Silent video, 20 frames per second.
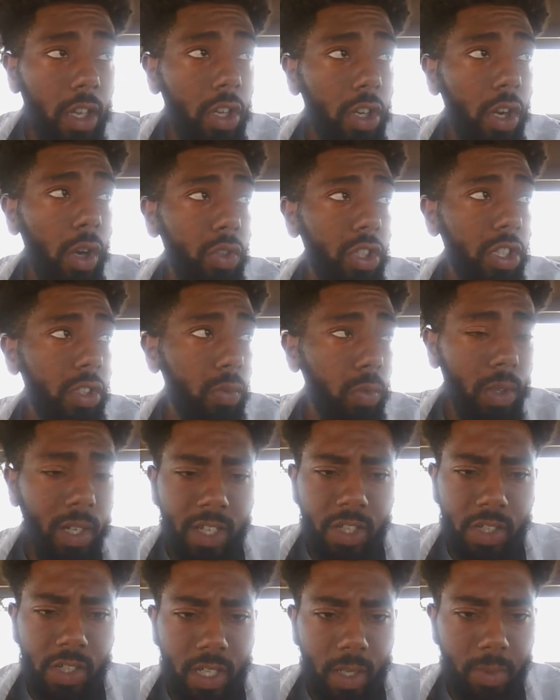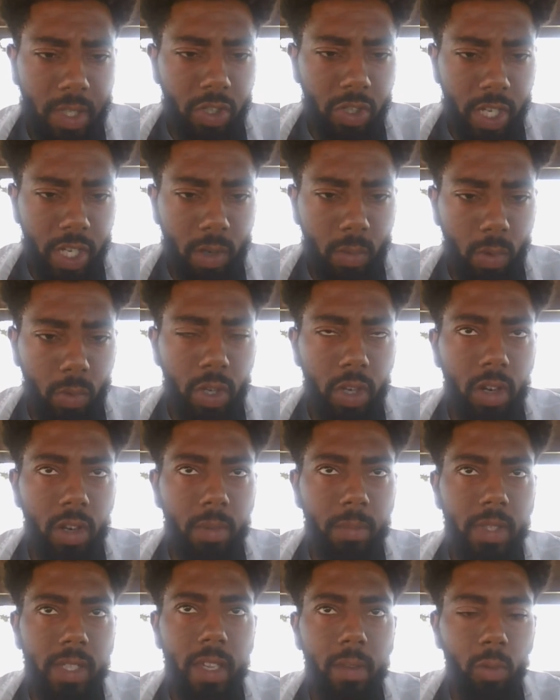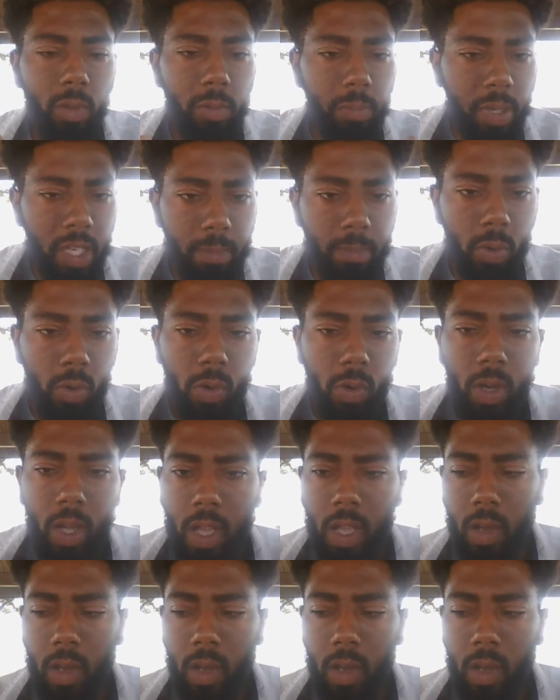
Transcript: You know, just relationships in general. You know what I'm saying? With people,